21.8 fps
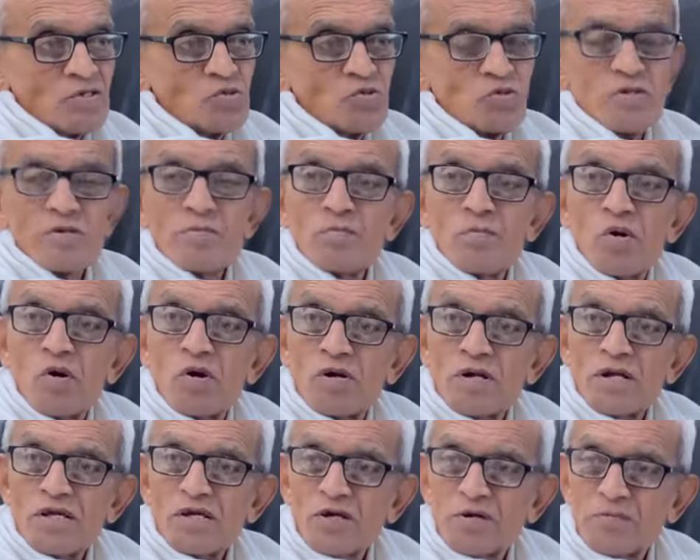So the
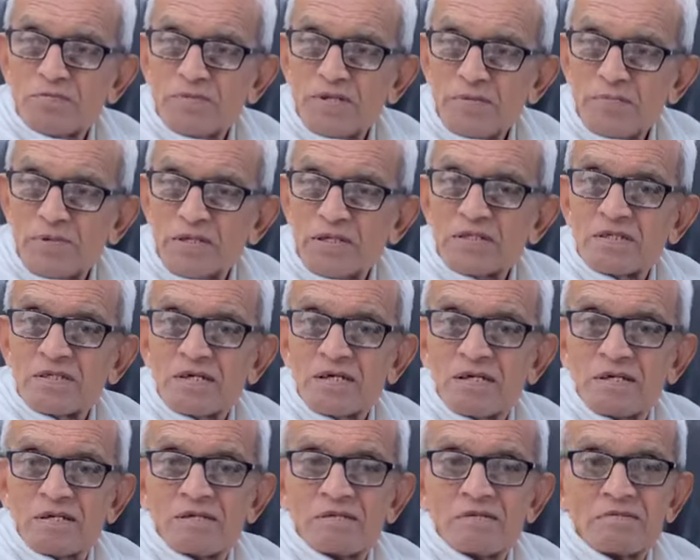body of the
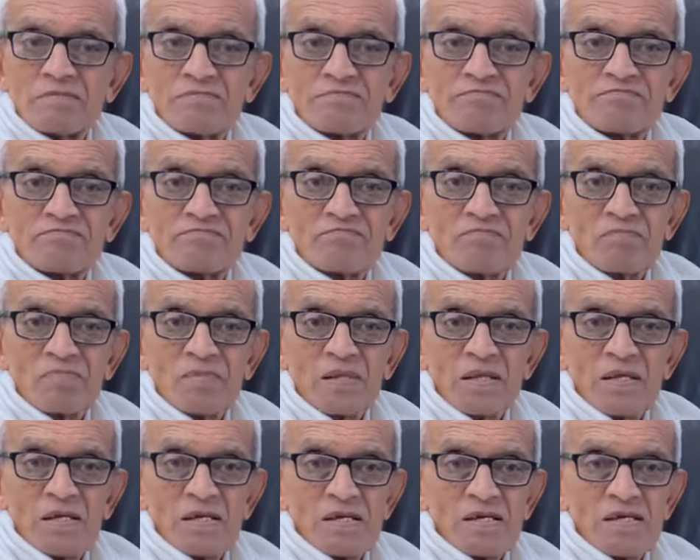mother
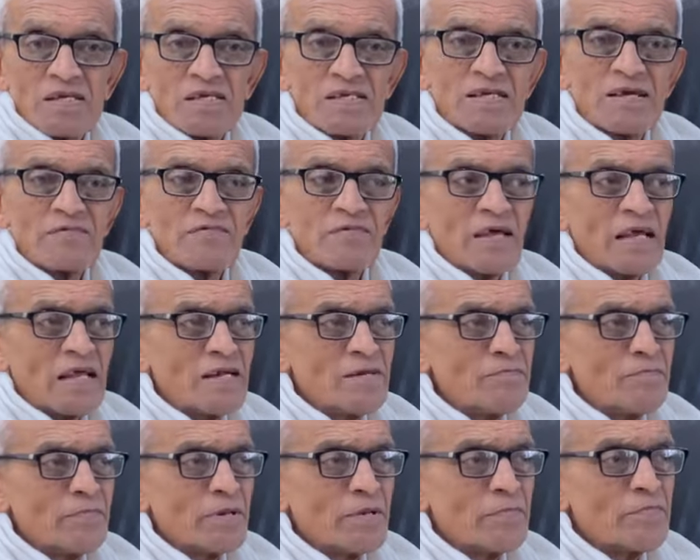is a
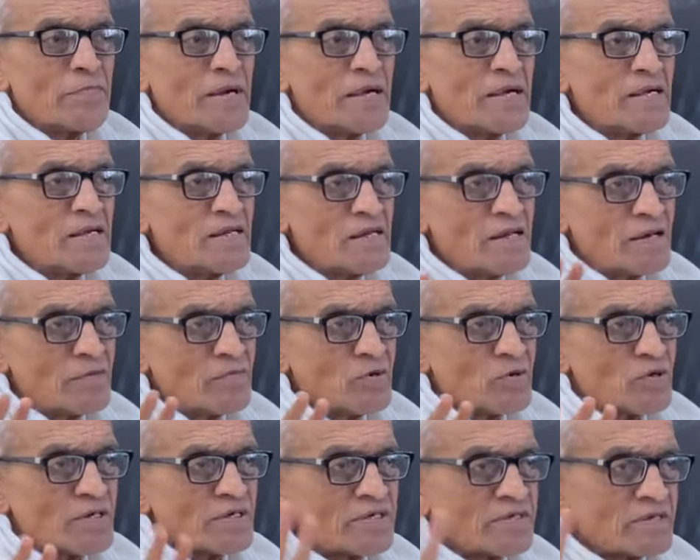well-prepared
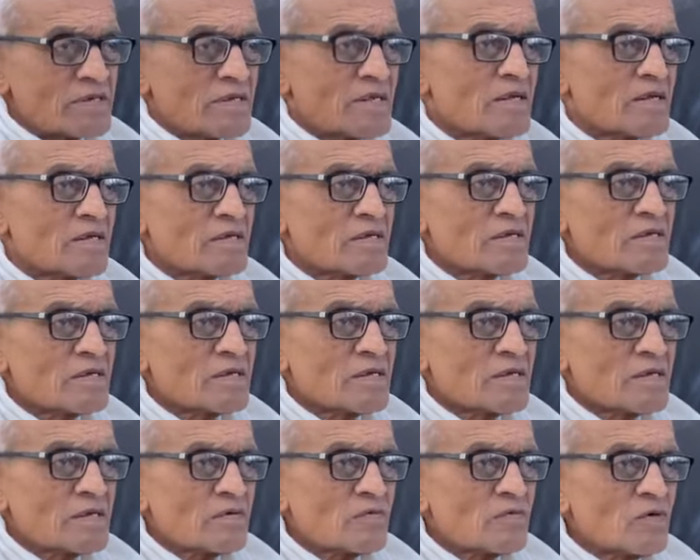laboratory,
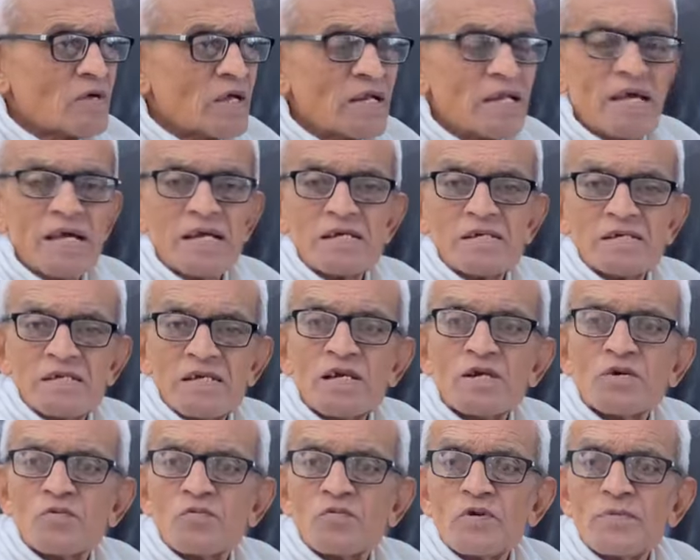
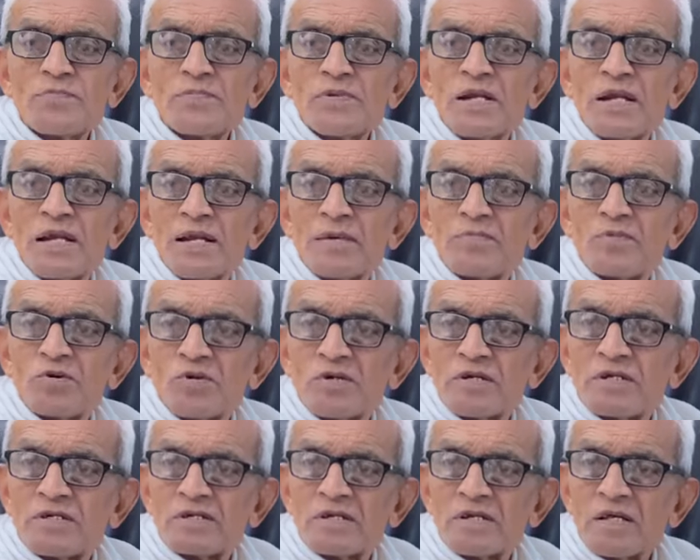well-equipped
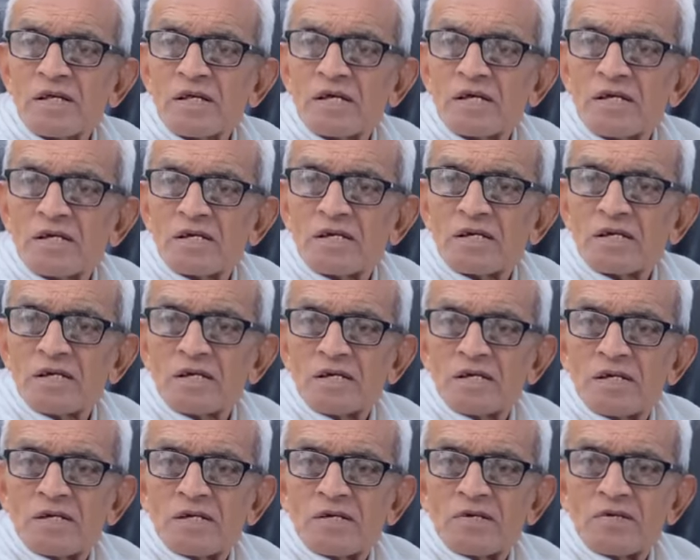laboratory
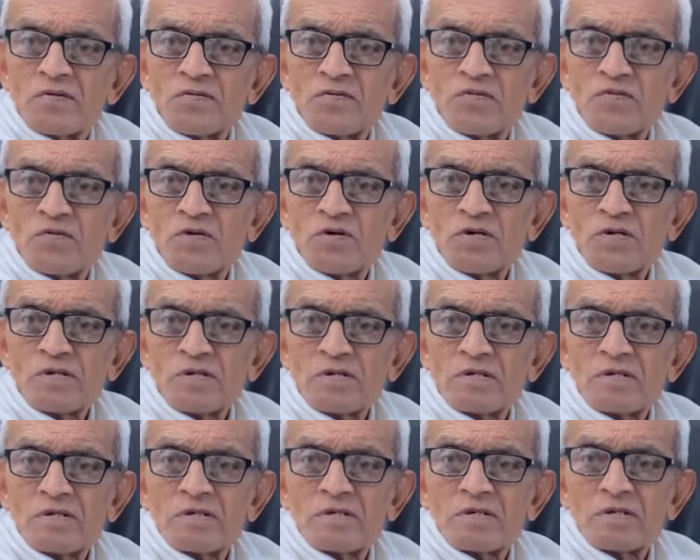for
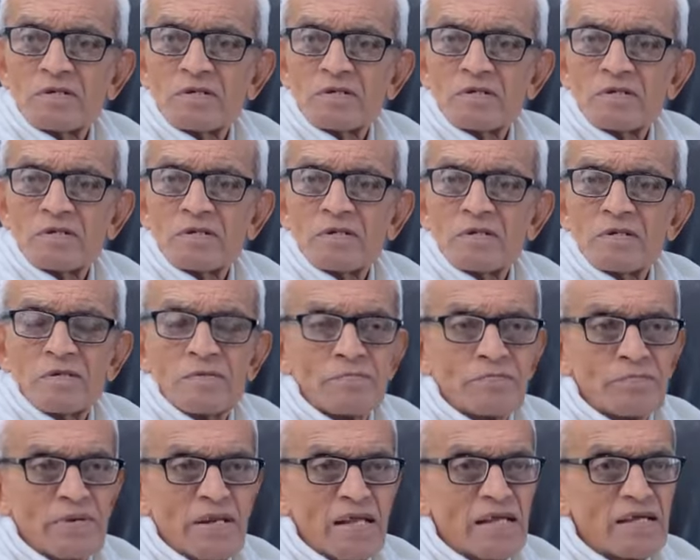
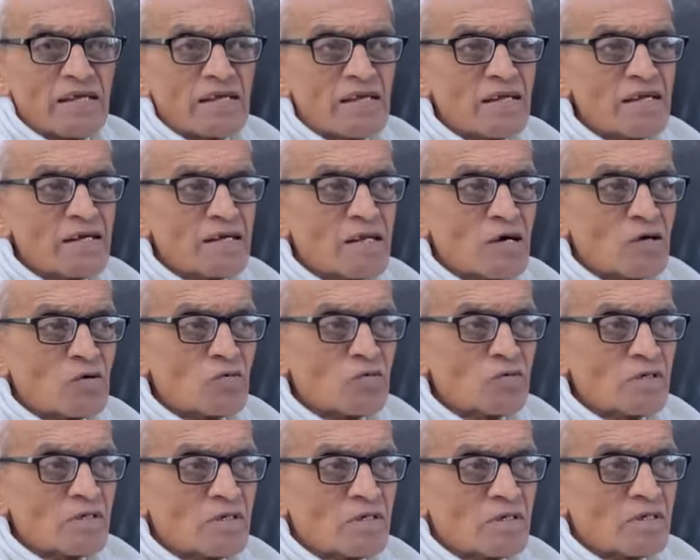bringing
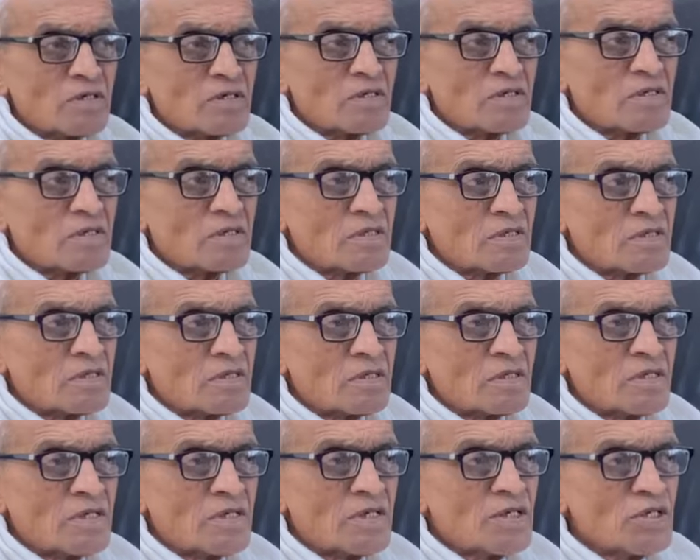down
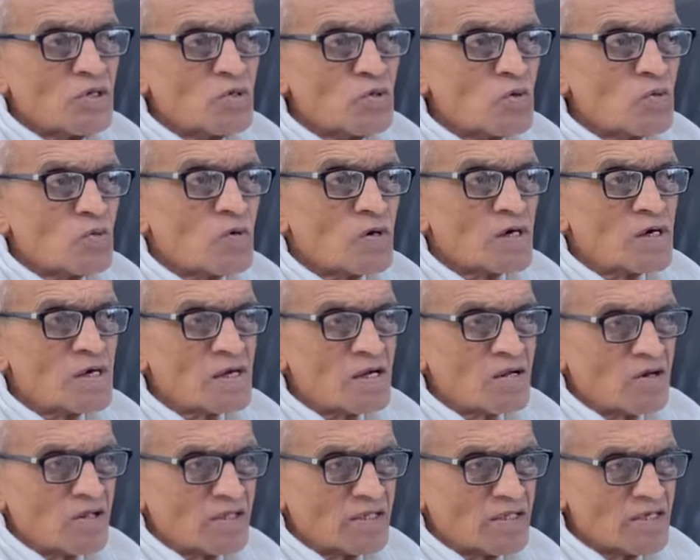new
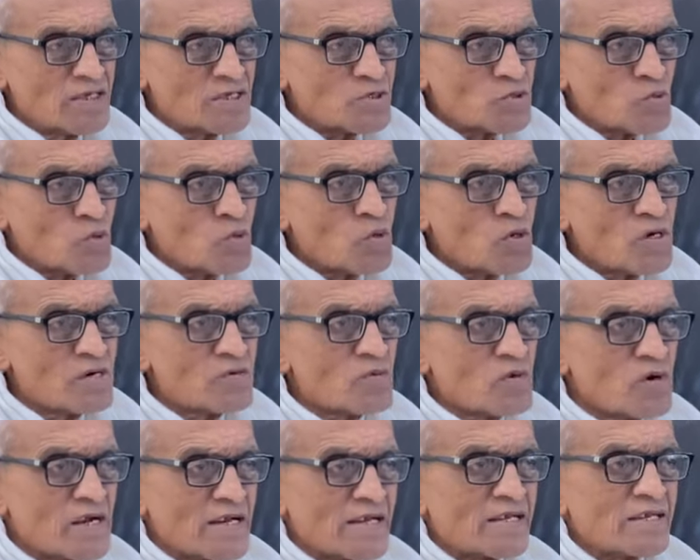world on this old
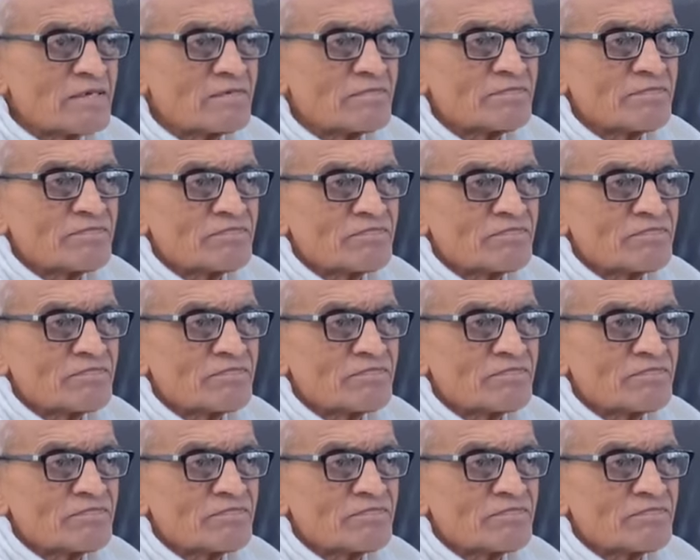one,